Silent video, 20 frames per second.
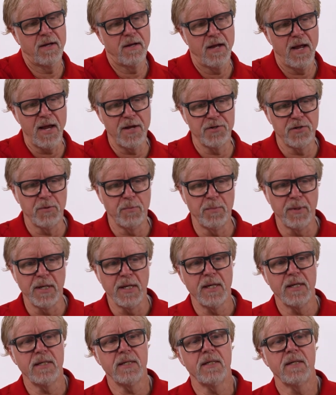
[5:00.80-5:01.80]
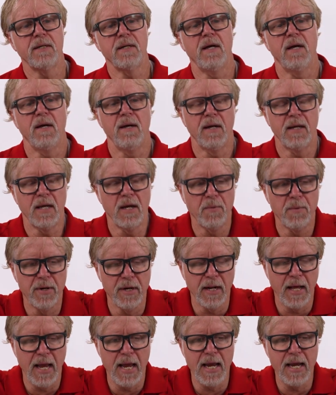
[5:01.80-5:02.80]
as you get ready
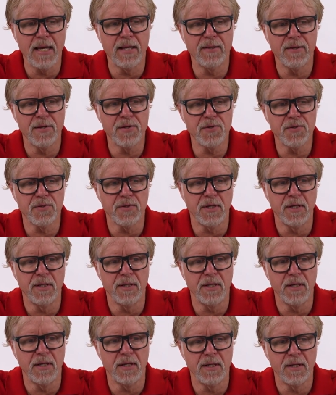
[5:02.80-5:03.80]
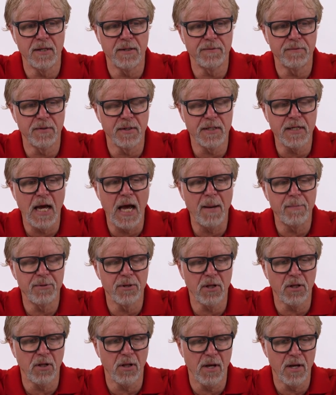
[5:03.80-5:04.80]
to hang this in the top of the
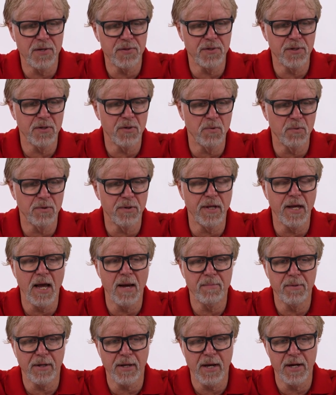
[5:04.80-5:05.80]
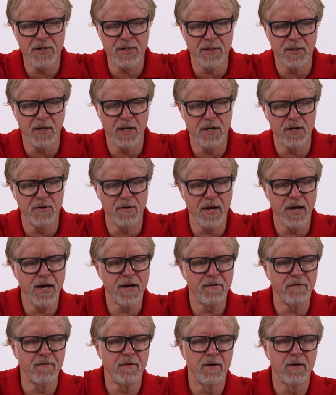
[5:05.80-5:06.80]
closet or the application that you
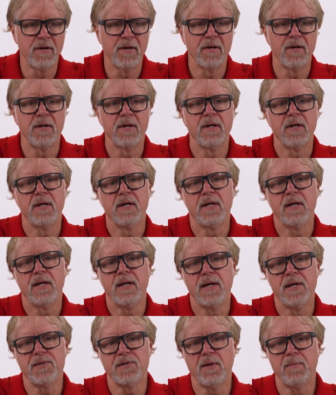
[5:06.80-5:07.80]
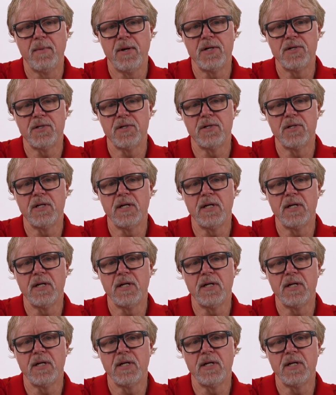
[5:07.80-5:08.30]
have, as I mentioned,